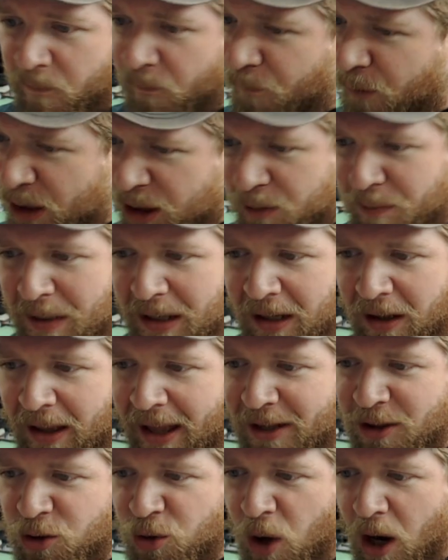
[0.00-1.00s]
Fishman
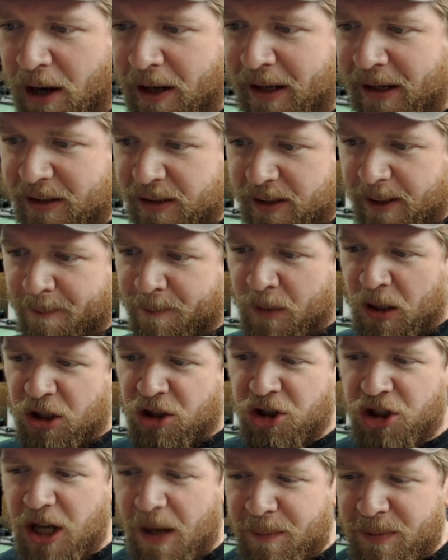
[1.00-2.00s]
electronics.
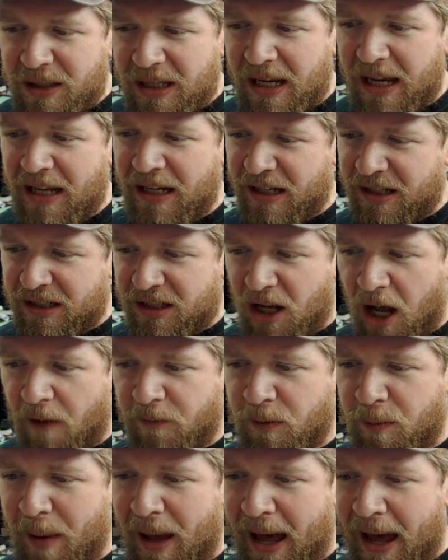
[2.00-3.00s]
Ships in a
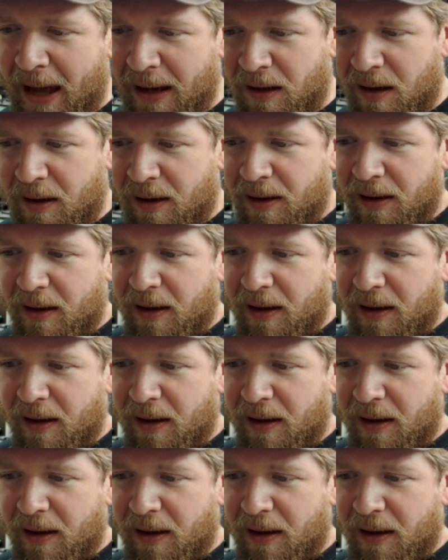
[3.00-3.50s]
soft bag.